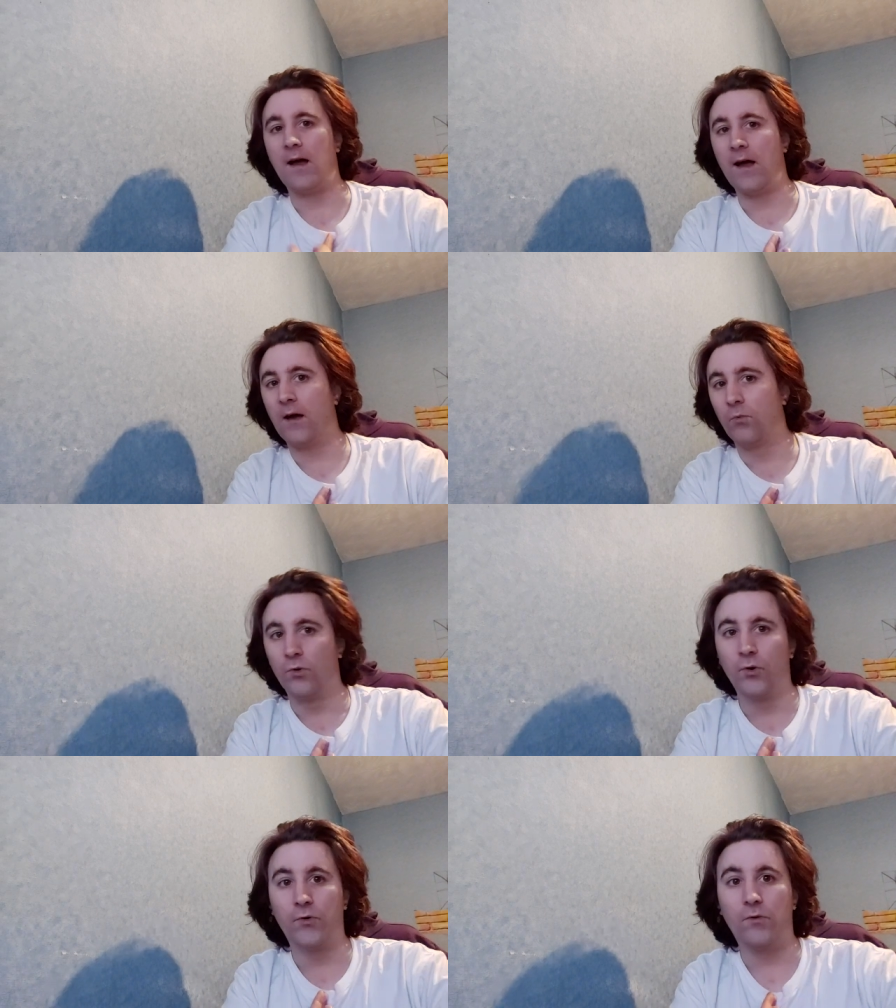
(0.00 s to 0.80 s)
I
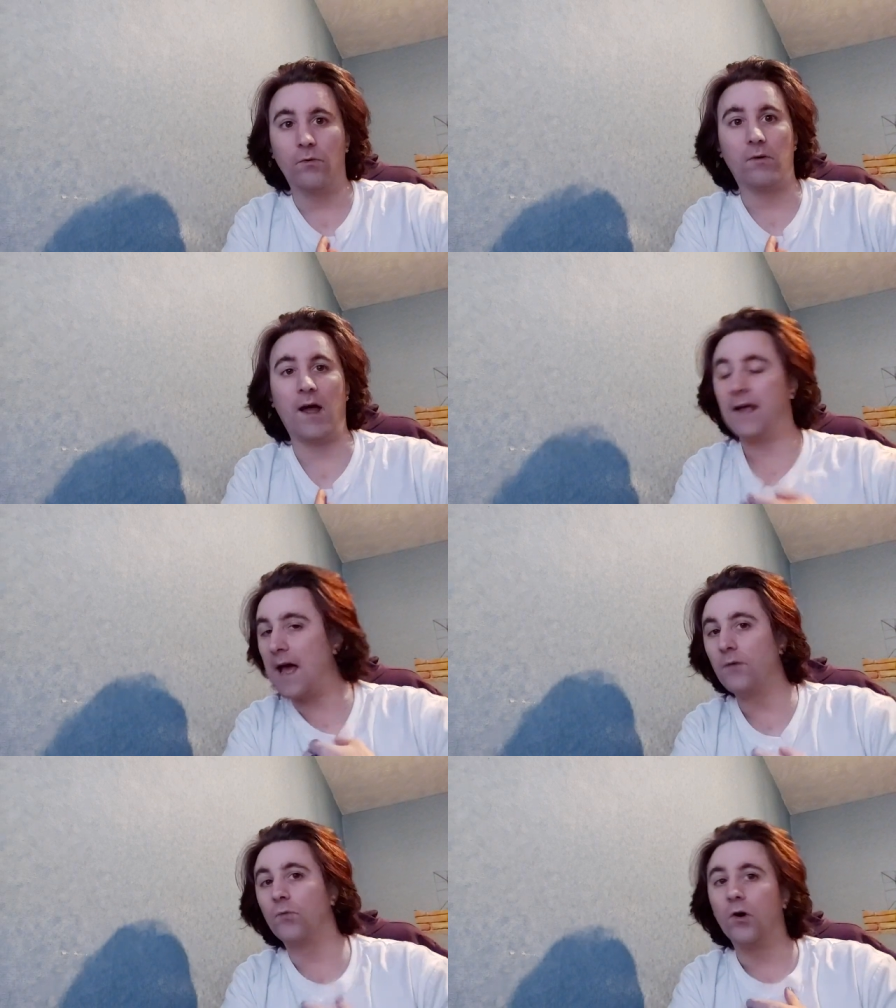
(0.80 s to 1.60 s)
would, I
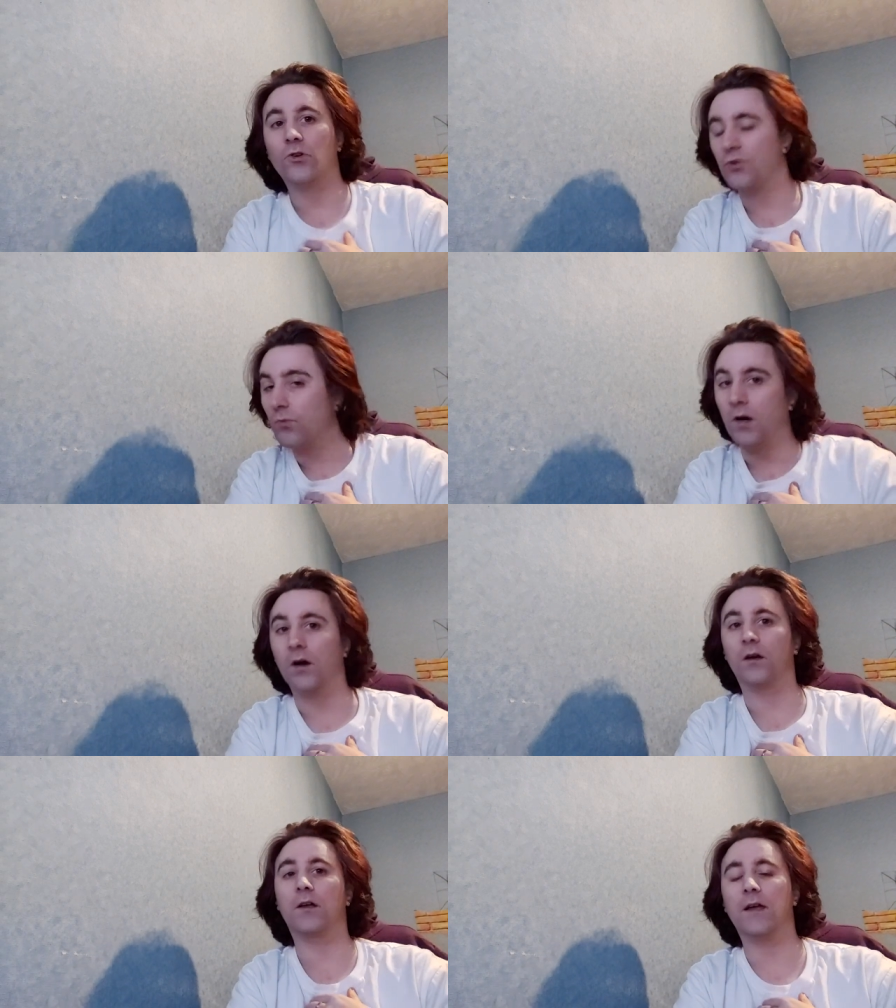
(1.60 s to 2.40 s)
can walk to
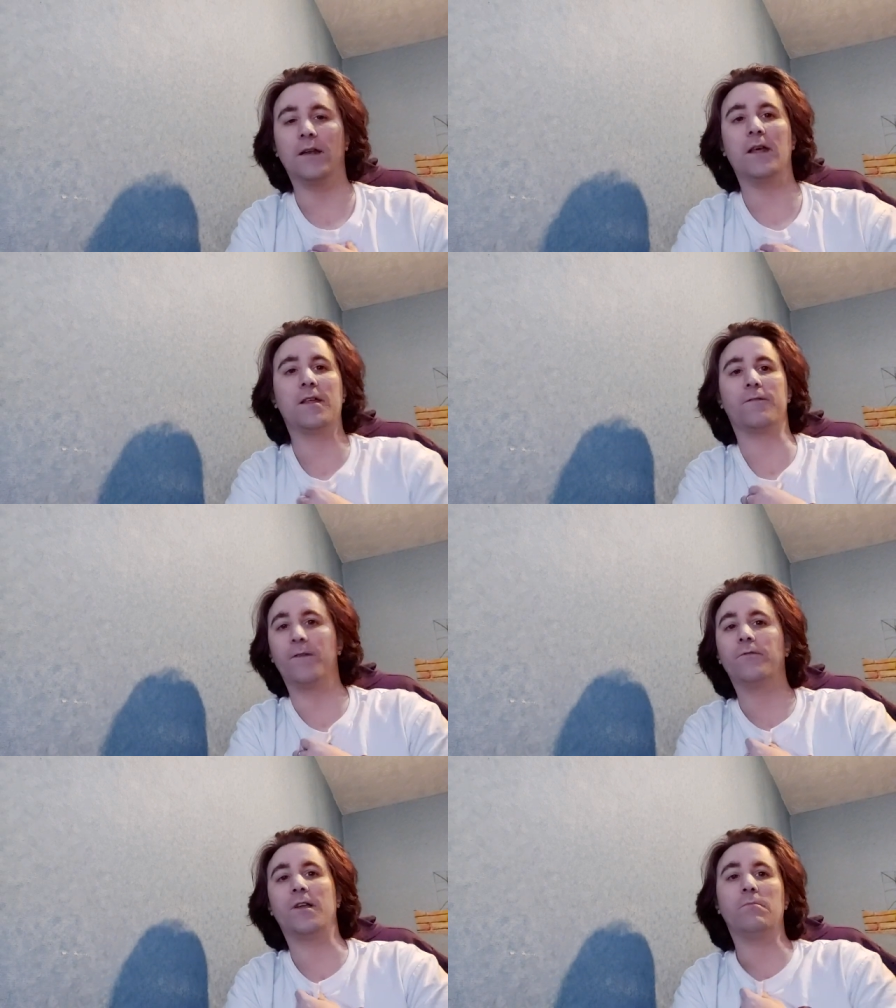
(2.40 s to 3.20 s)
work. It is
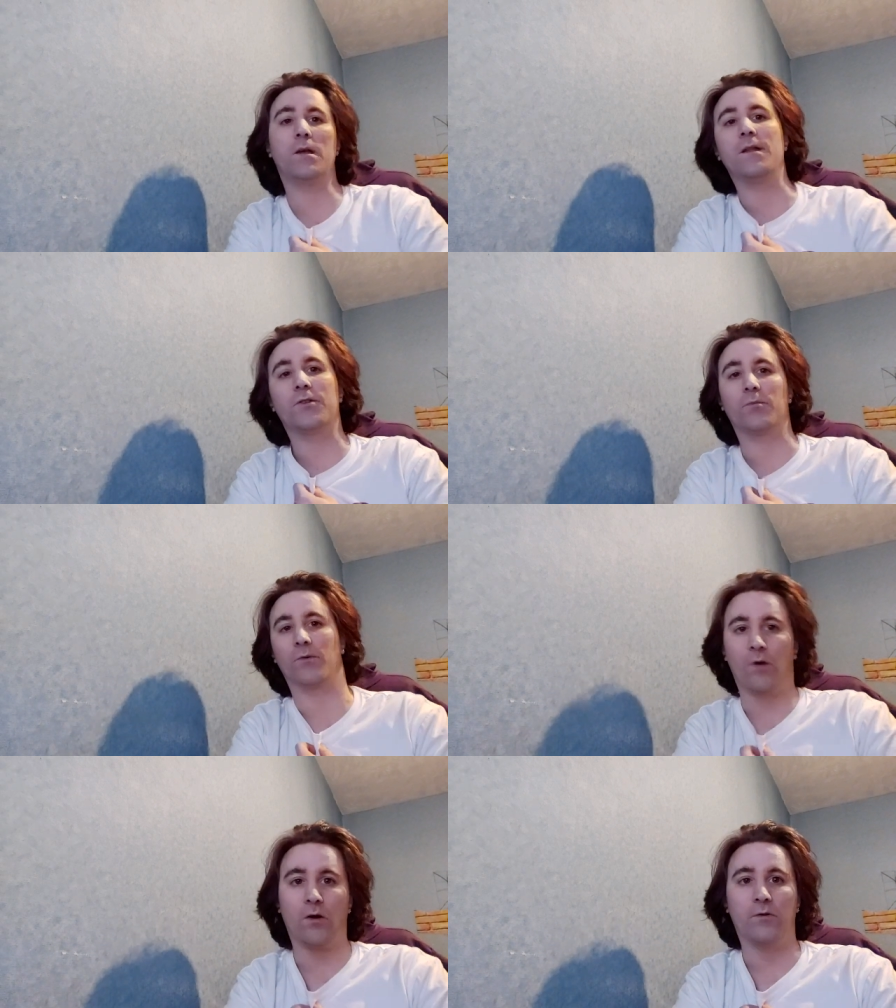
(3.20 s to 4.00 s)
15 minutes up
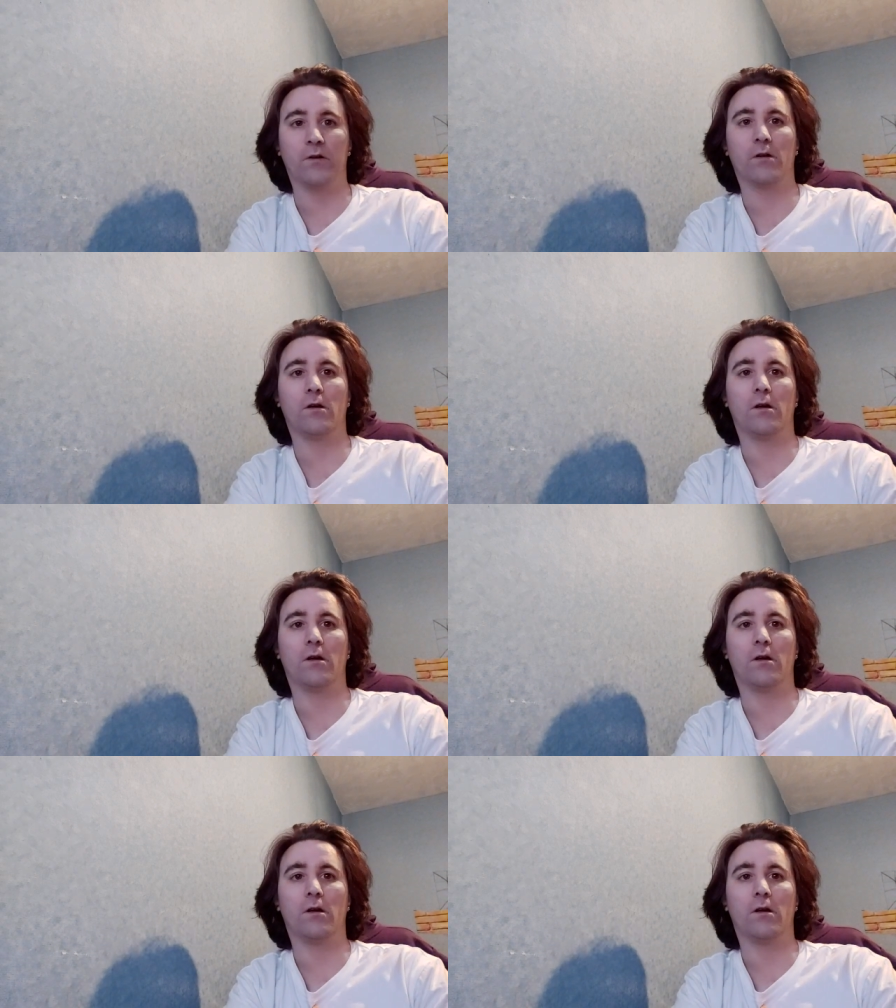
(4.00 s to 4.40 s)
the road.